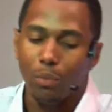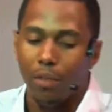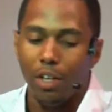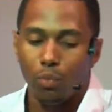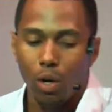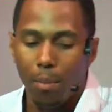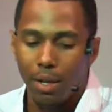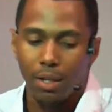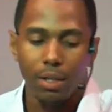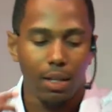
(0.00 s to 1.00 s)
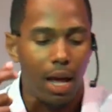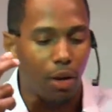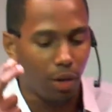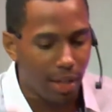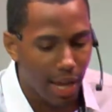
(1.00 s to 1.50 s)
with this woman that not
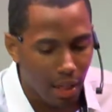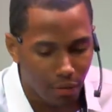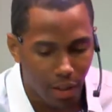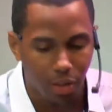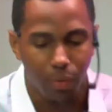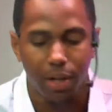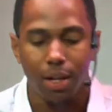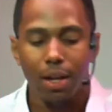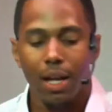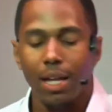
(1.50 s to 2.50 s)
only has victory,